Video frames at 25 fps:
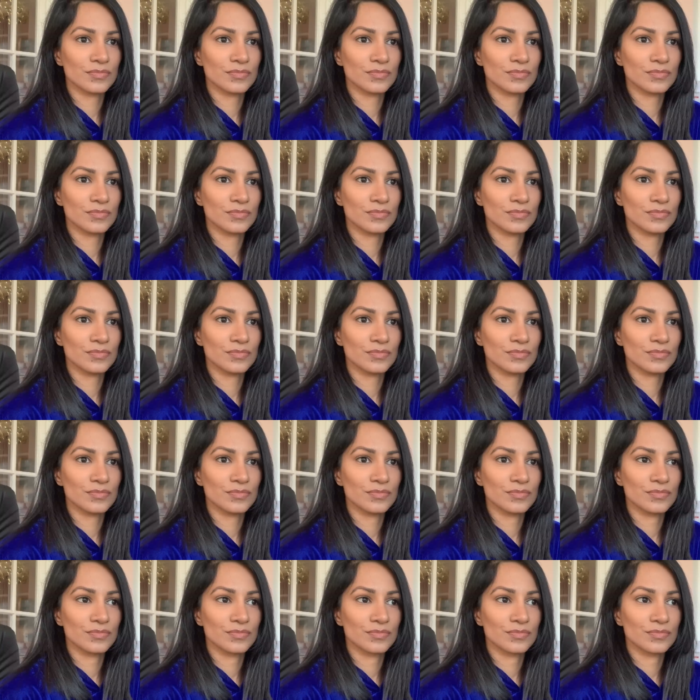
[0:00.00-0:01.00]
Yesterday was the
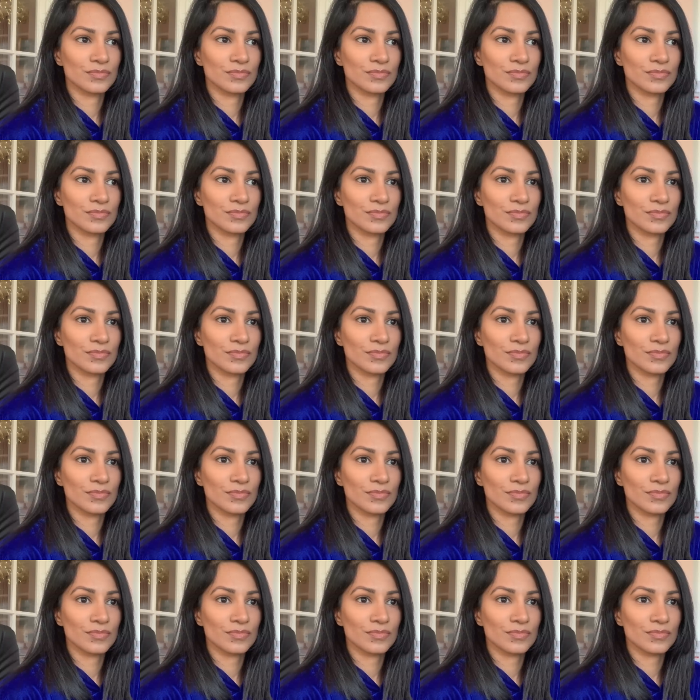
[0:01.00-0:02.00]
first time in my
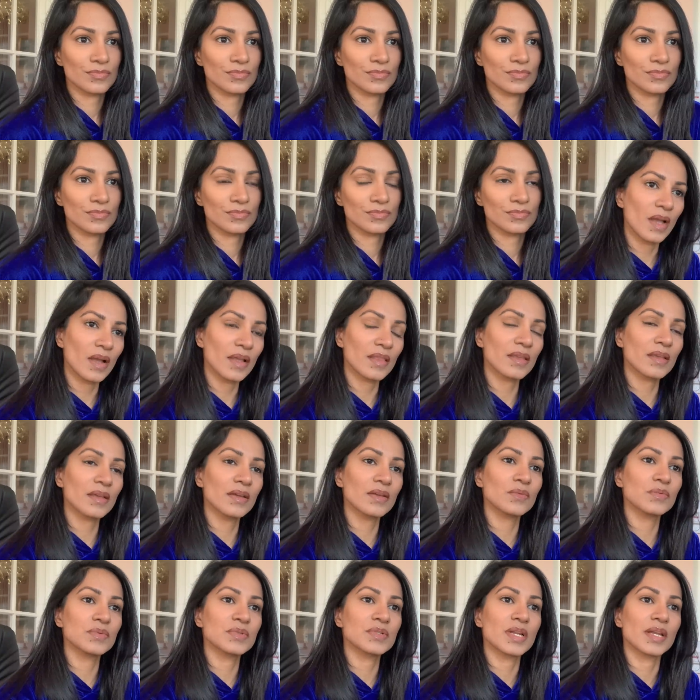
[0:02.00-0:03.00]
entire life. I think
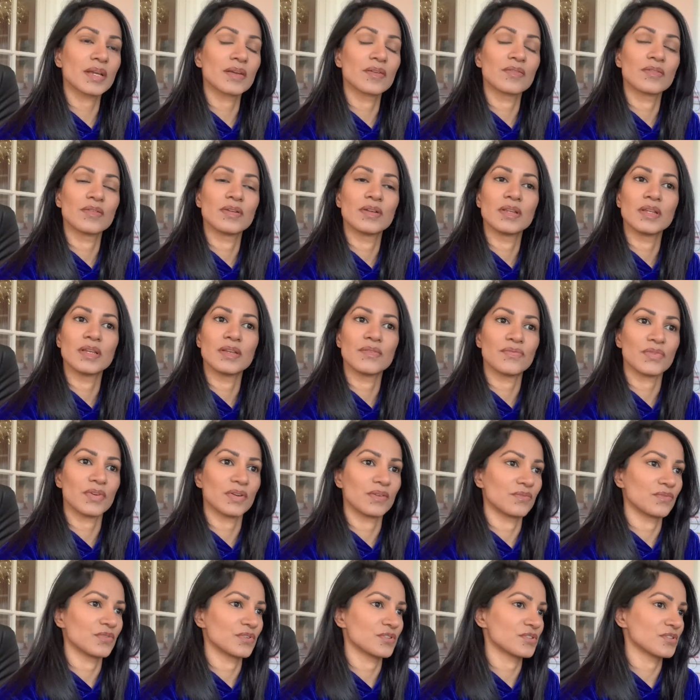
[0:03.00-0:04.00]
it was like relief
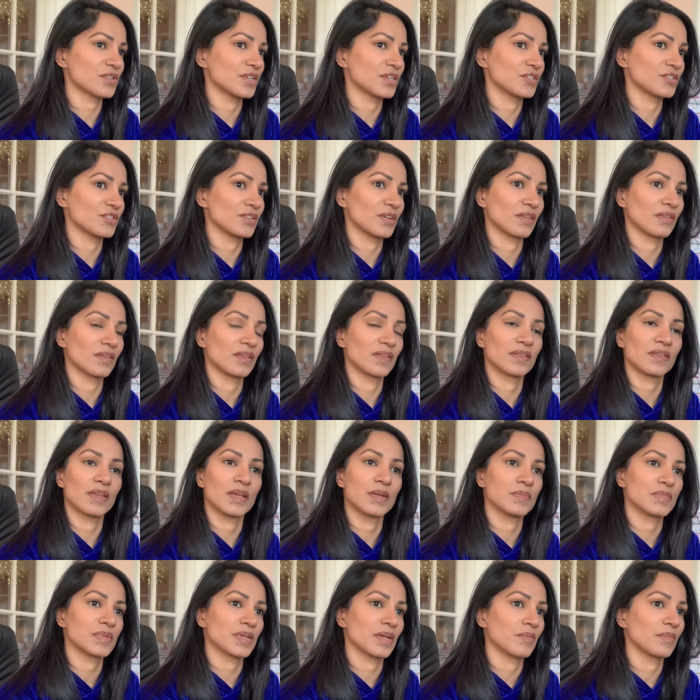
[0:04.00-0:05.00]
and frustration at the
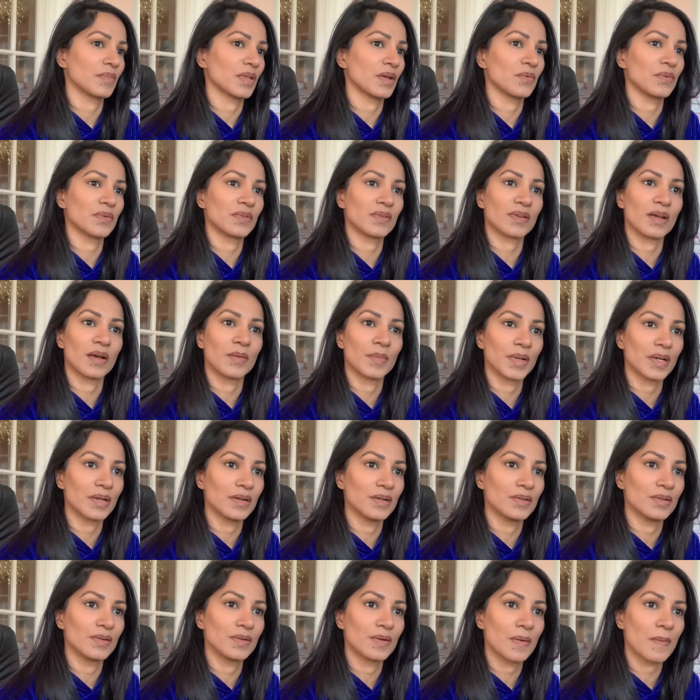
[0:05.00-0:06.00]
same time that was coming
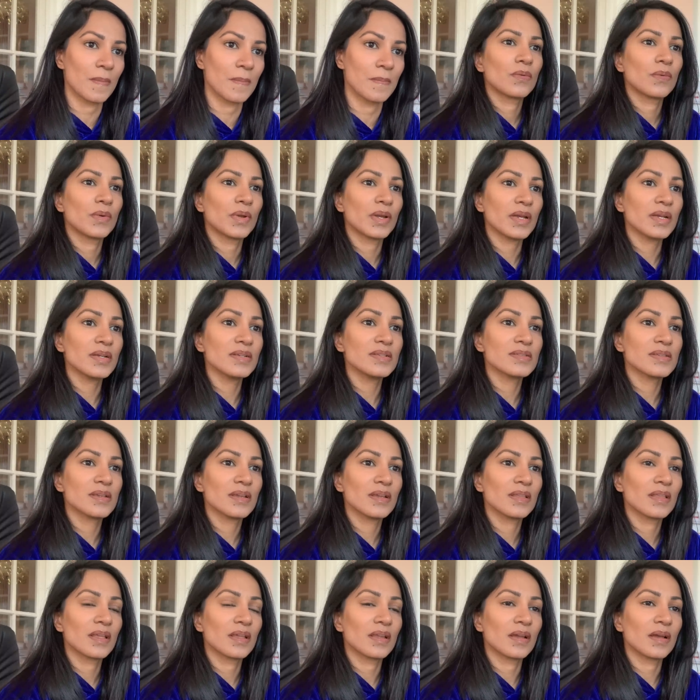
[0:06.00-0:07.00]
out. When I
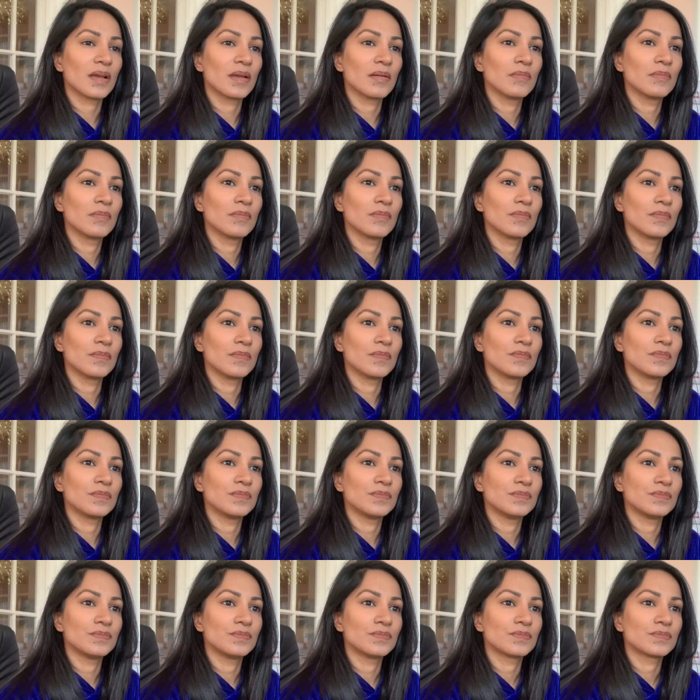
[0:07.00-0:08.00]
say that I'm
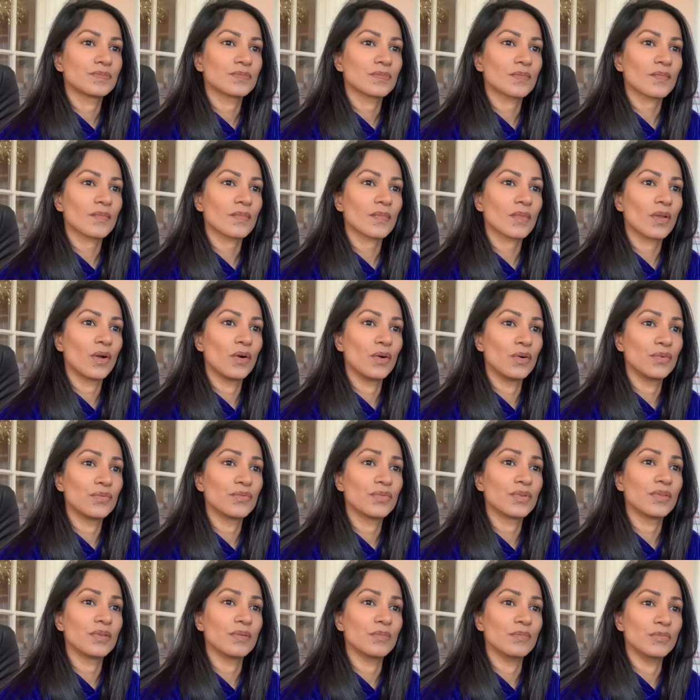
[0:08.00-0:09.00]

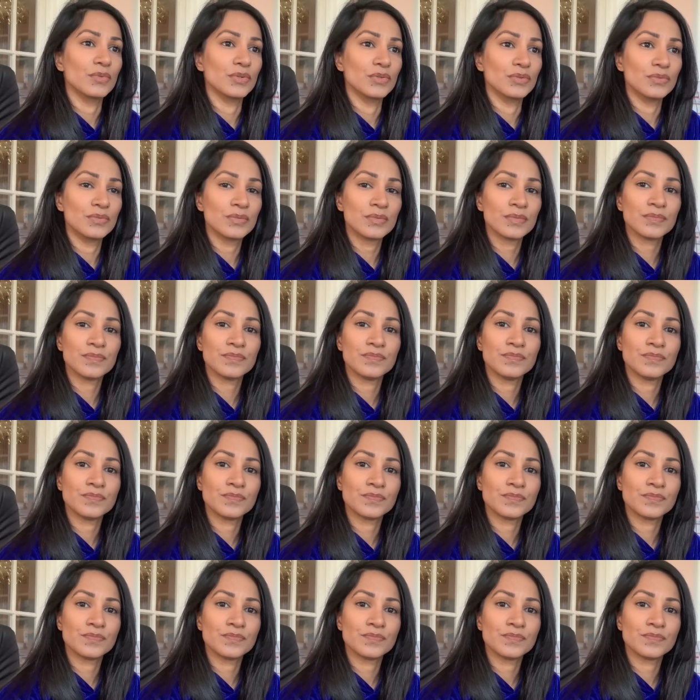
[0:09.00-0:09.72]
over the moon,